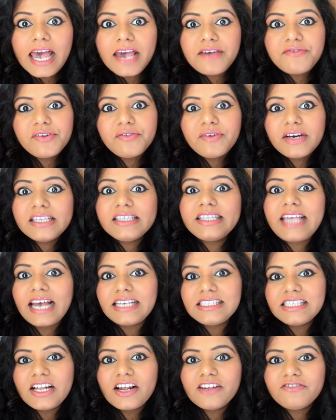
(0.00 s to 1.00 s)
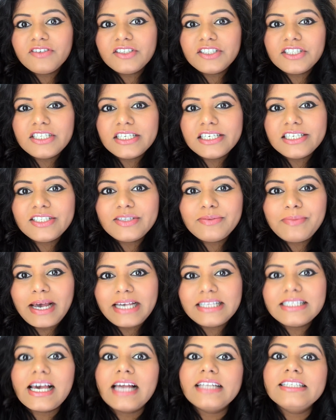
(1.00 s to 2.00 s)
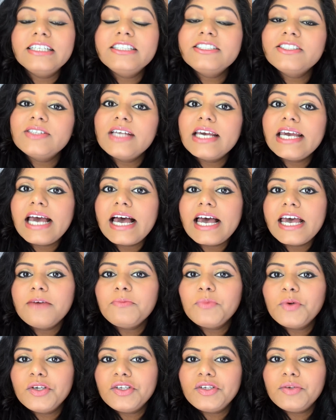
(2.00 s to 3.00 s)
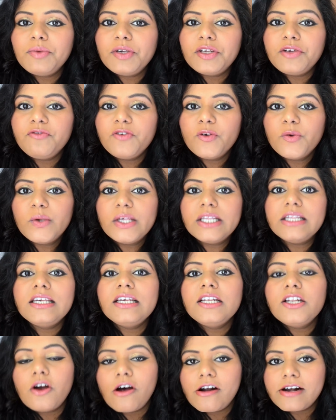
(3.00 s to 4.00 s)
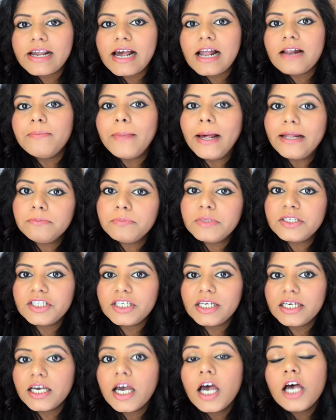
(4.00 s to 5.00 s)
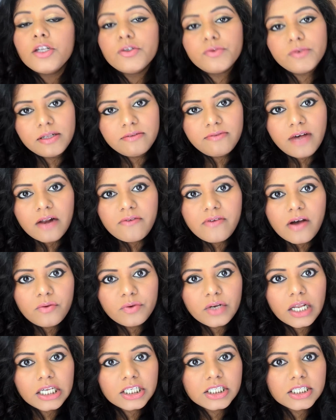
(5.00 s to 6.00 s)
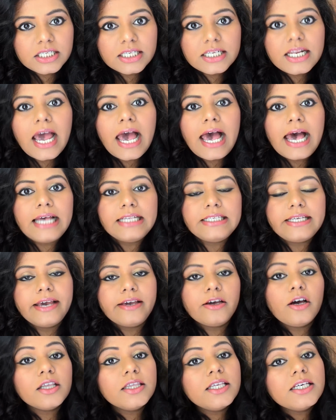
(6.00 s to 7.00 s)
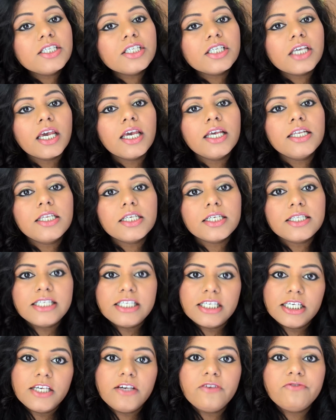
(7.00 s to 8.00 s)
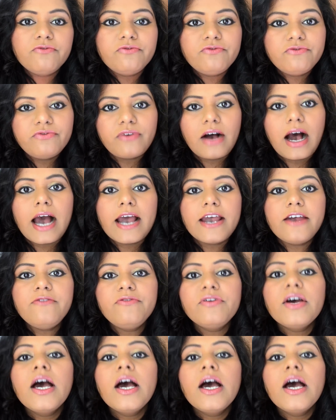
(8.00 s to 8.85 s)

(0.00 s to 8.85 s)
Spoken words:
everyone, thanks a lot for tuning into my channel. Today I am going to be reviewing the L'Oreal Mat Magique 12 hour foundation, and I got the shade G5.